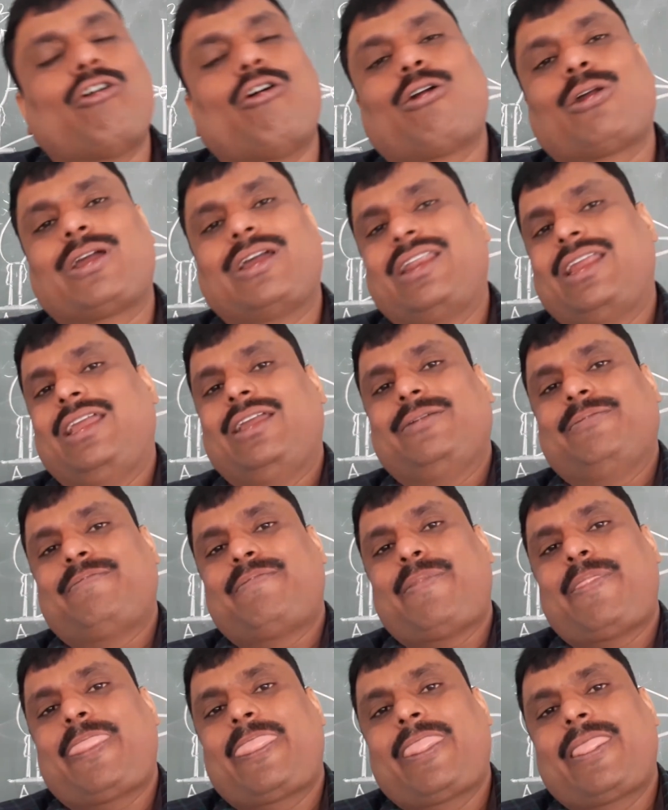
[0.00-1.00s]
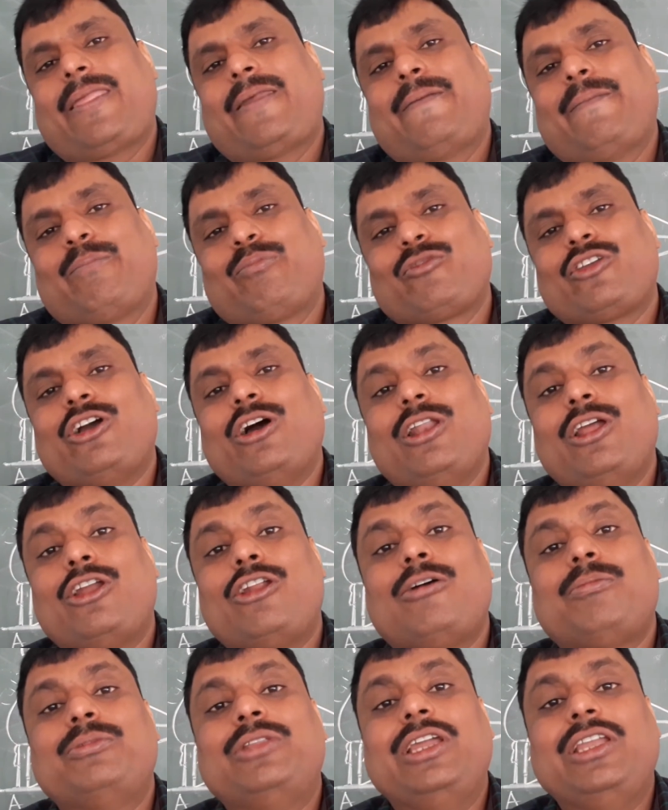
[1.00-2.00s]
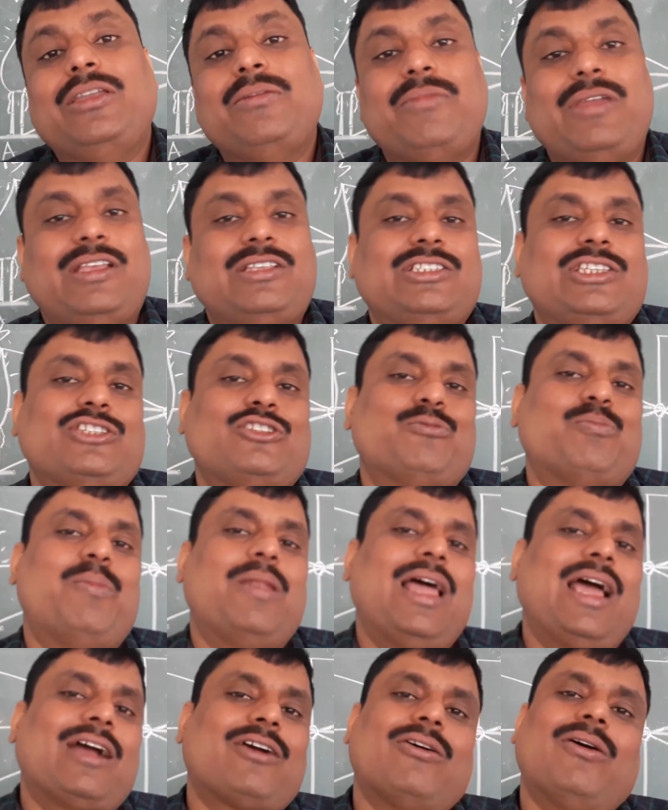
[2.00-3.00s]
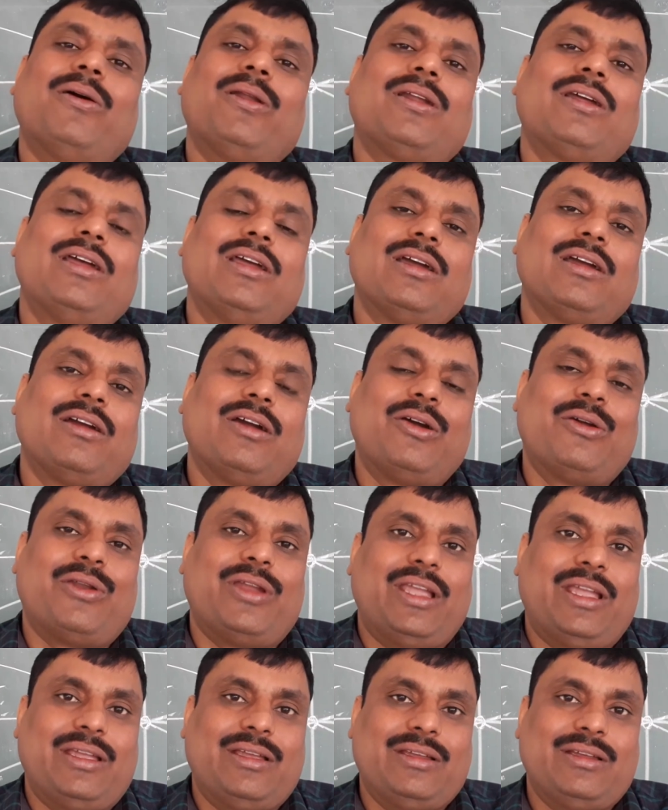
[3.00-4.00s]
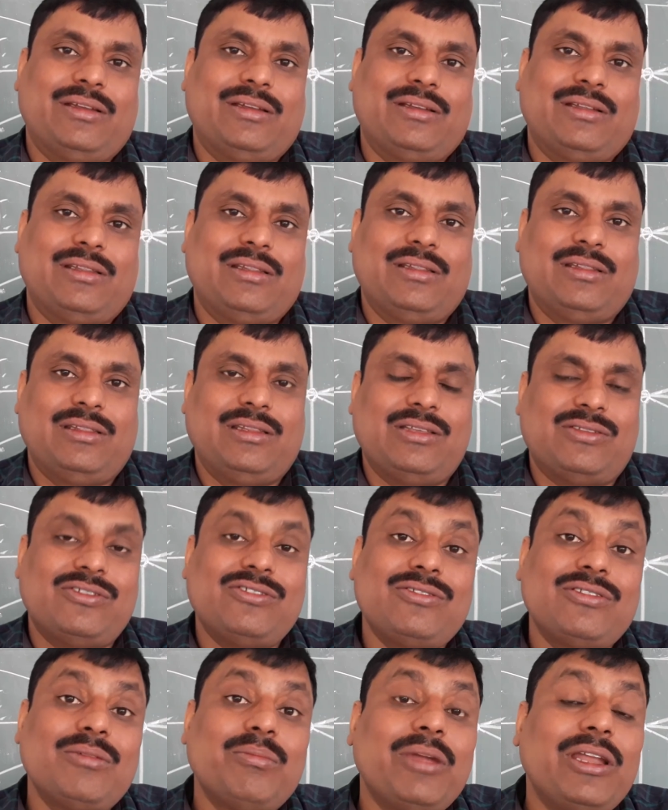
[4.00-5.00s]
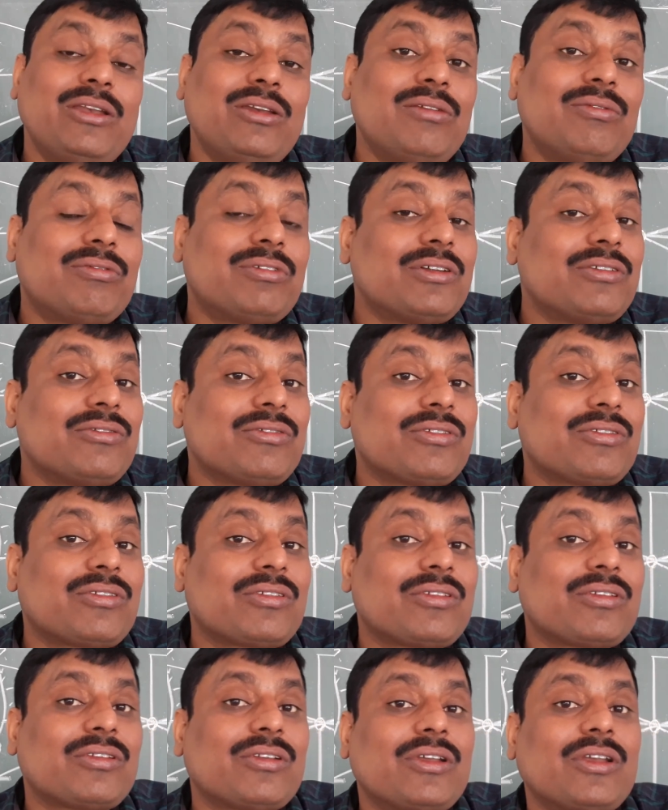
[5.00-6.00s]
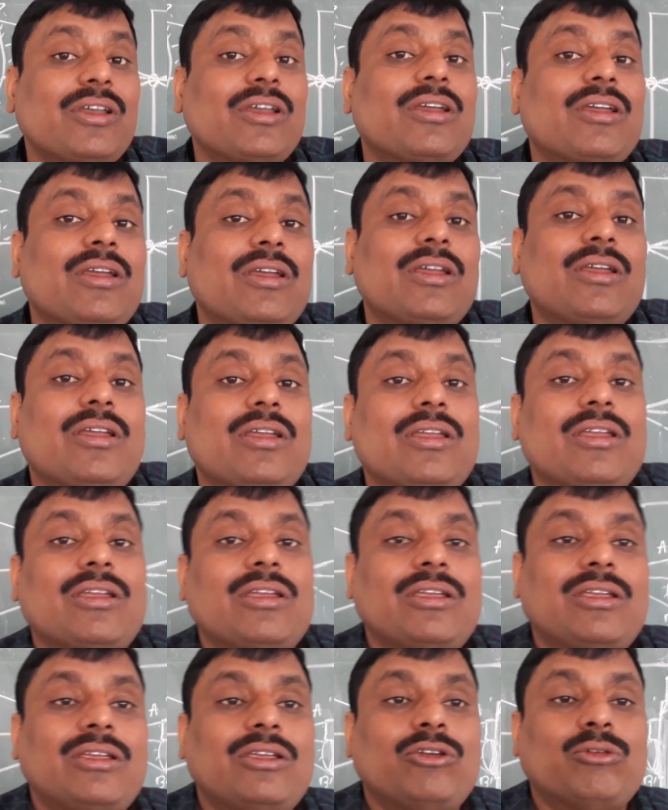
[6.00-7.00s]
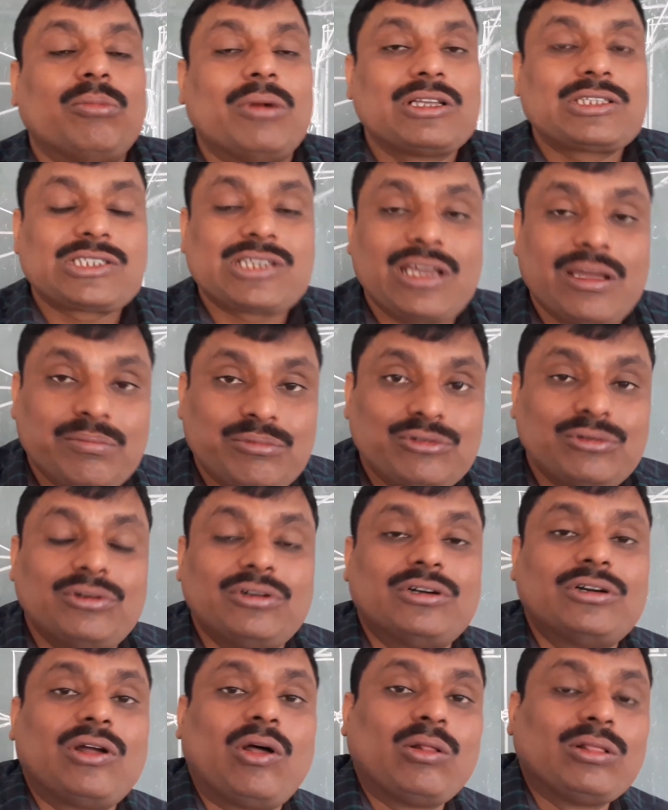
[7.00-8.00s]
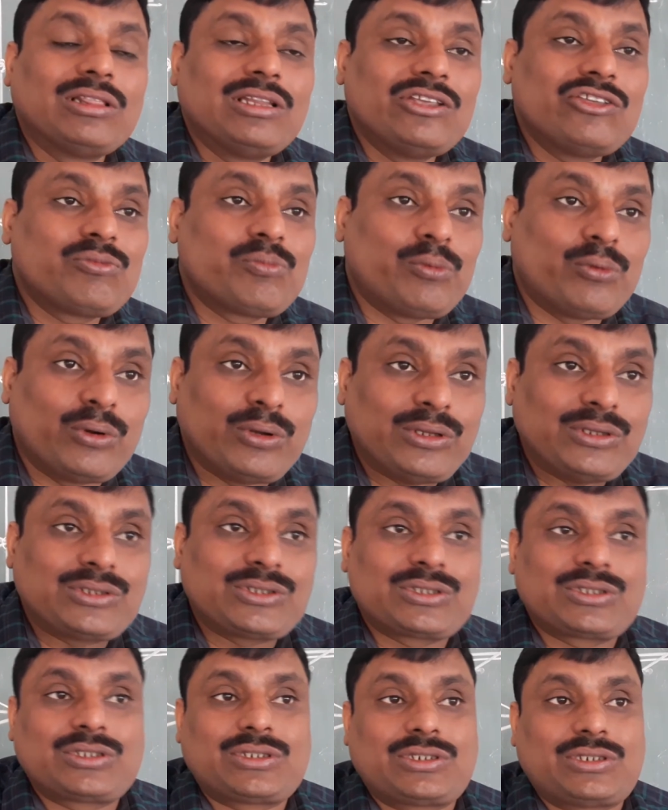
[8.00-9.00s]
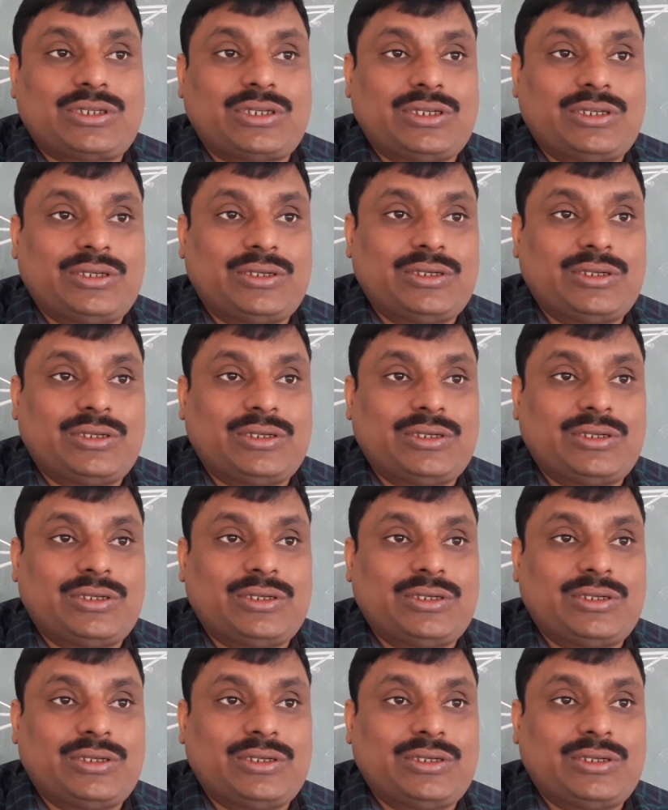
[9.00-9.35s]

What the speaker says: or grey. Color of the image is black or grey. This is the main difference. You must have to learn all these points